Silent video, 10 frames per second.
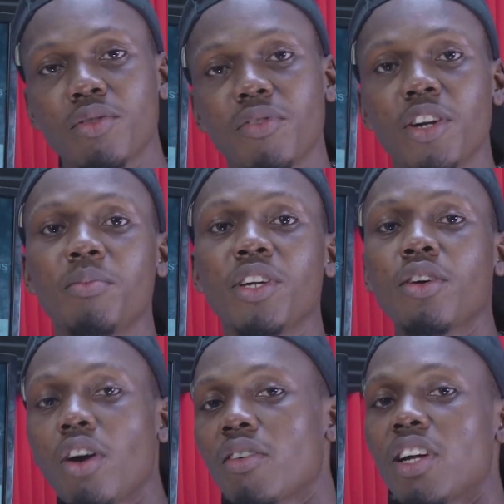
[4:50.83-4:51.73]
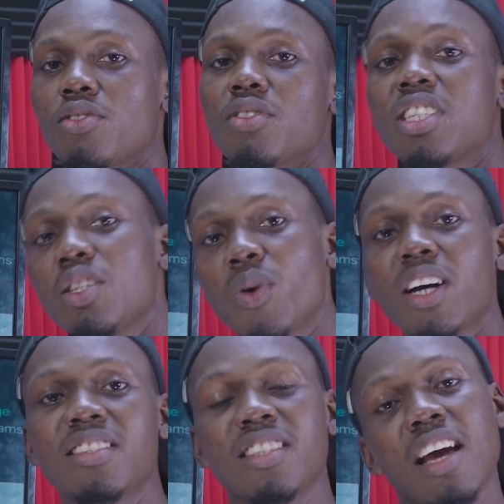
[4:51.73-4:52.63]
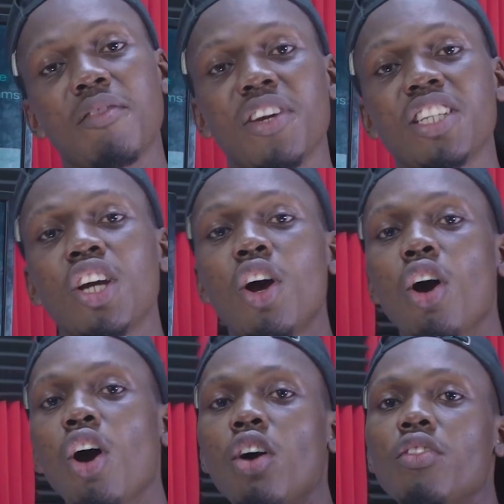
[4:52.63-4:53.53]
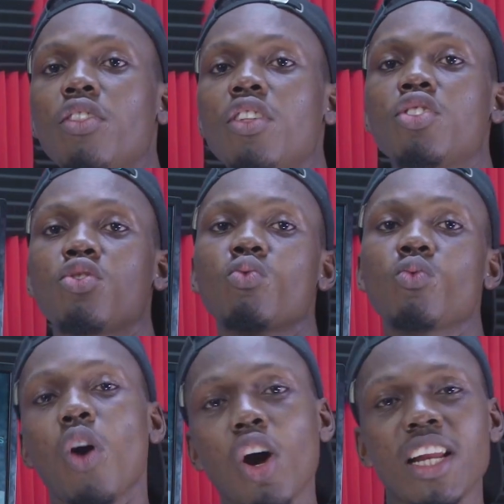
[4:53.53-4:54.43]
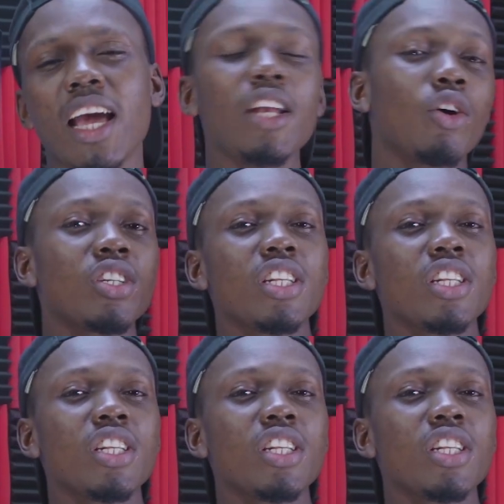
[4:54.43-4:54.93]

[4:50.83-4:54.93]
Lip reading: So very big congrats to Tiwa Savage on this one. And on